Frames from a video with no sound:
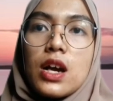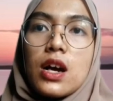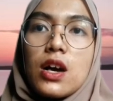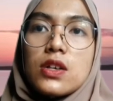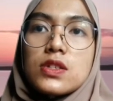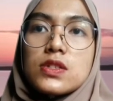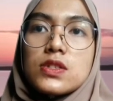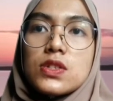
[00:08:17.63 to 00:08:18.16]

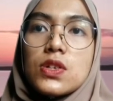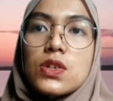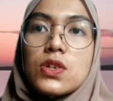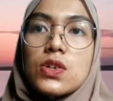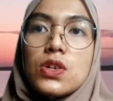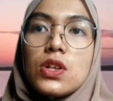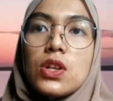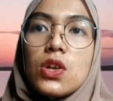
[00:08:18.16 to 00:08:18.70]

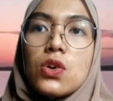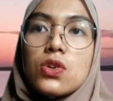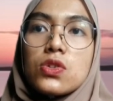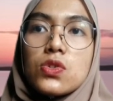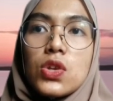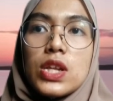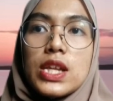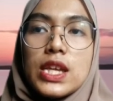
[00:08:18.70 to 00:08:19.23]
Also, low
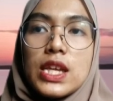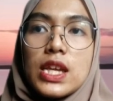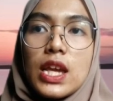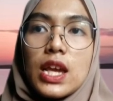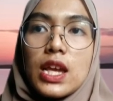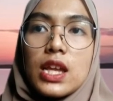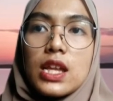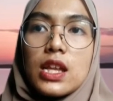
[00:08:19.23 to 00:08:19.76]
tooling
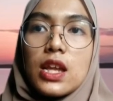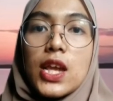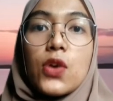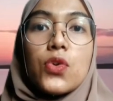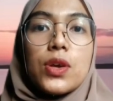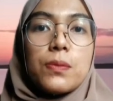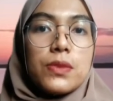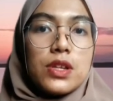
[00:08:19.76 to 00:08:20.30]
and
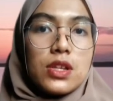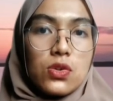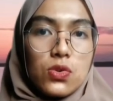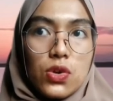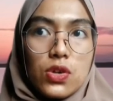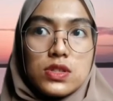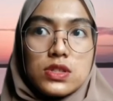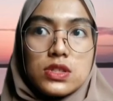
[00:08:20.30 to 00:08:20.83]
equipment
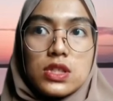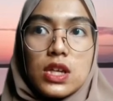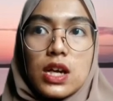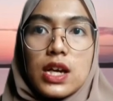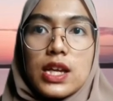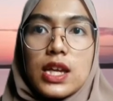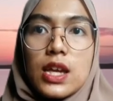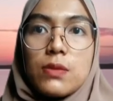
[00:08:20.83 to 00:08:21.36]
costs
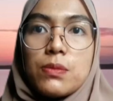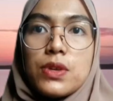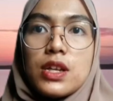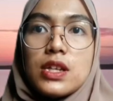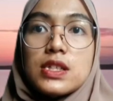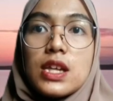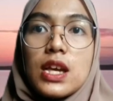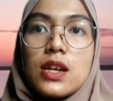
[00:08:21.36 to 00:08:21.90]
can be
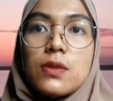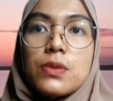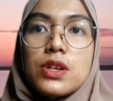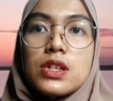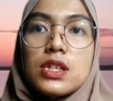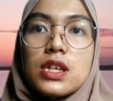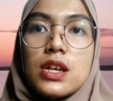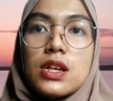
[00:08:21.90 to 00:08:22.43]

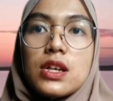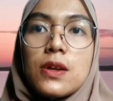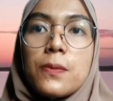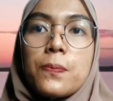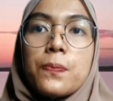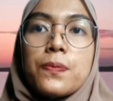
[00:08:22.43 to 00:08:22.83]
recyclable the